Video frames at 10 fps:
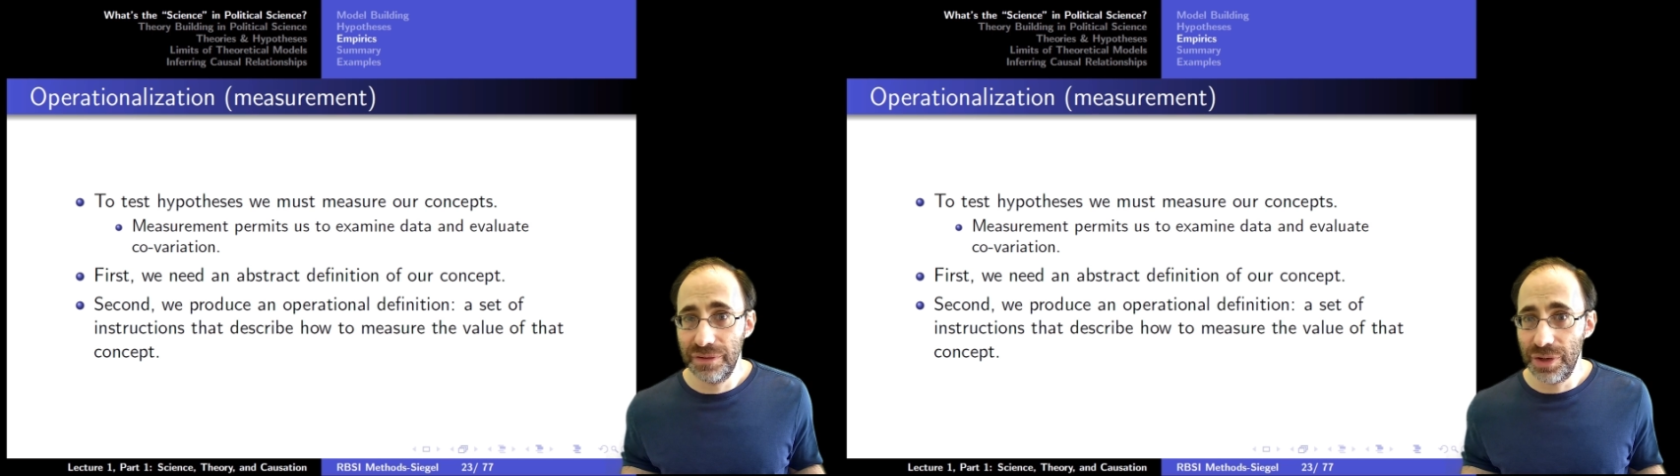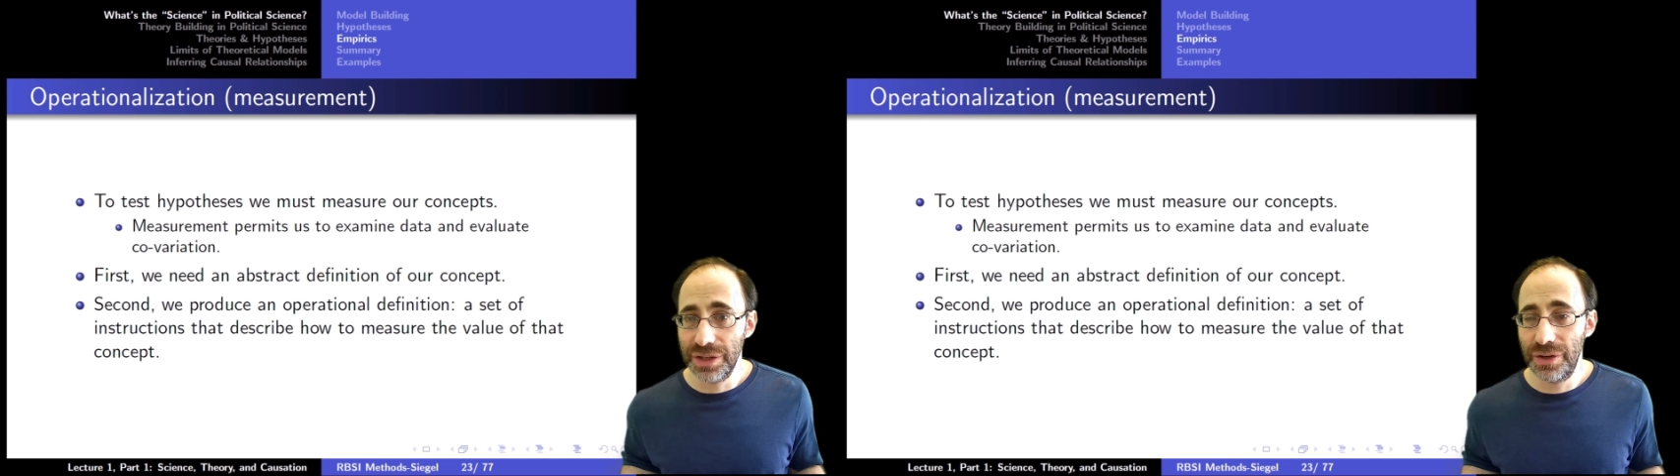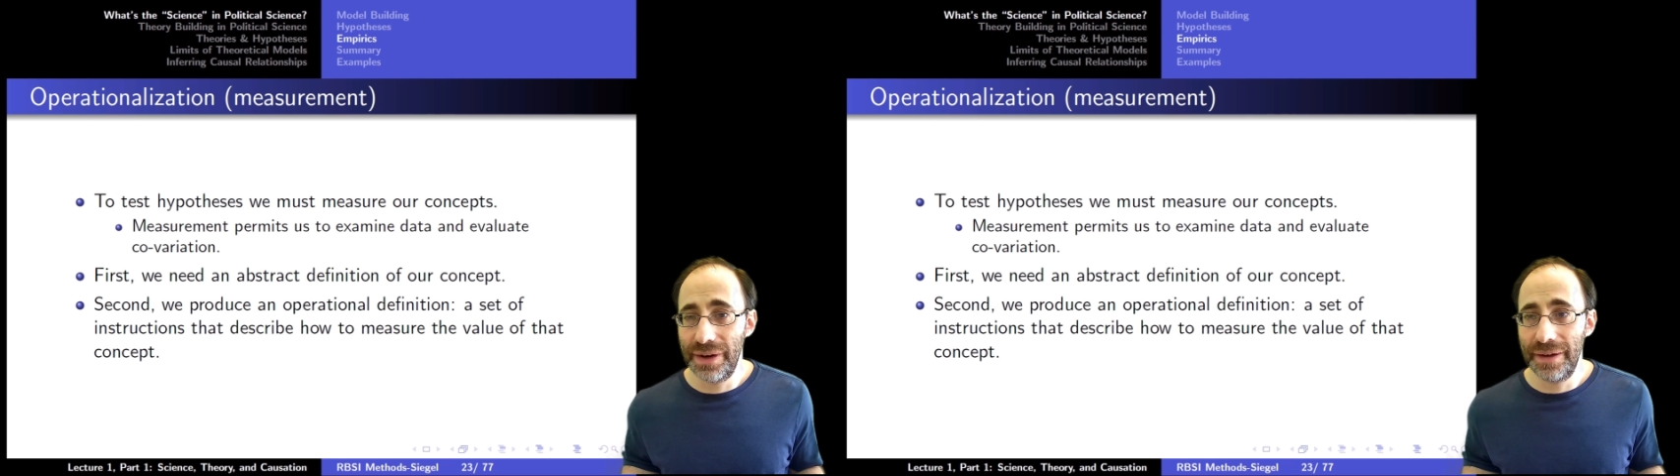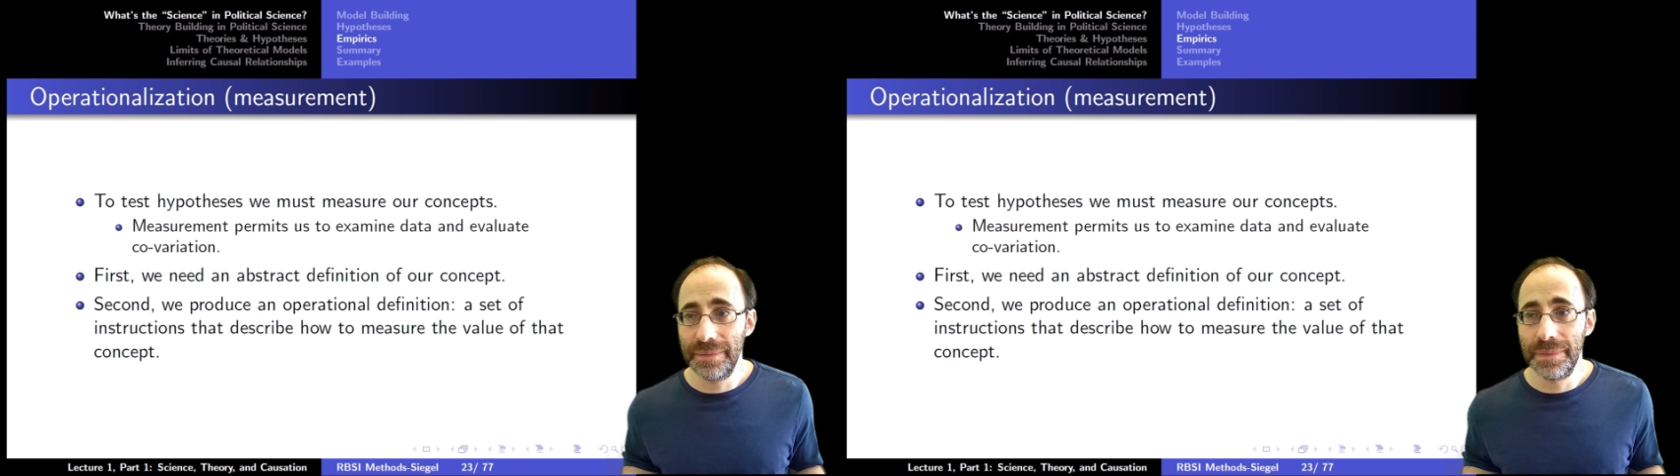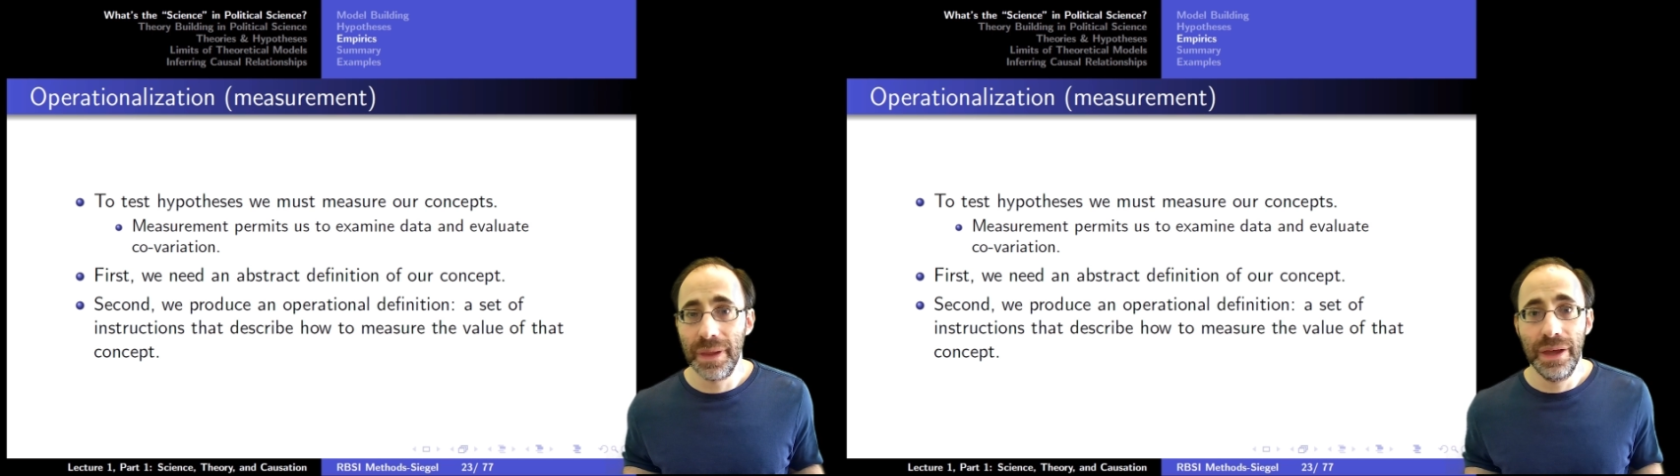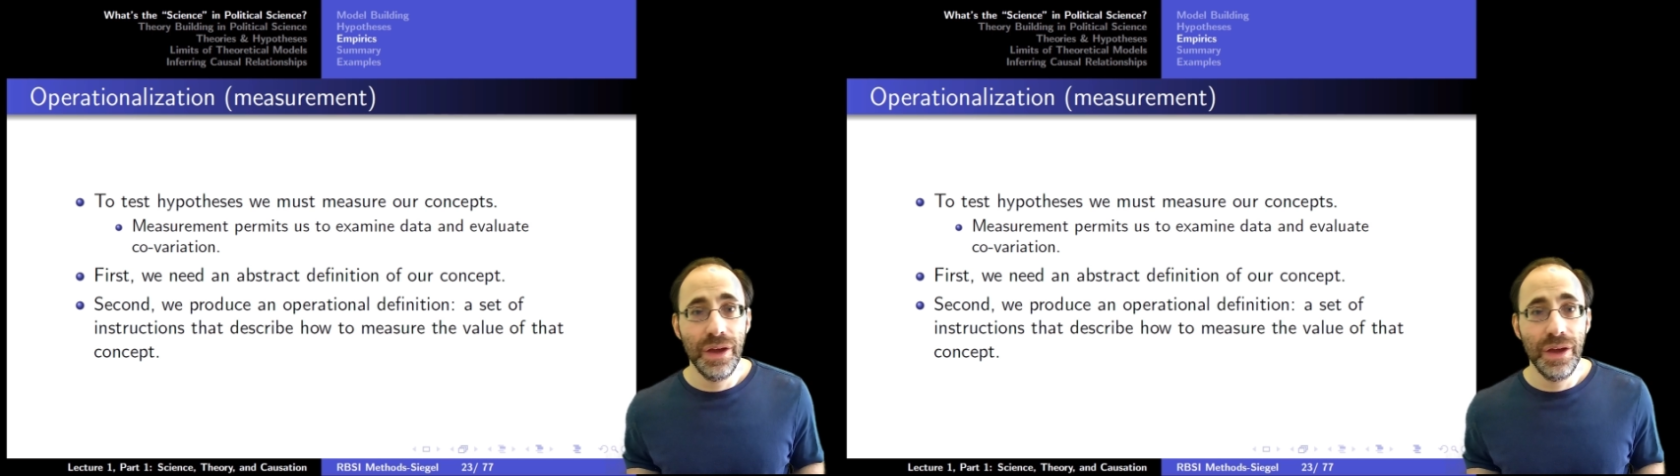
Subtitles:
and voting turnout.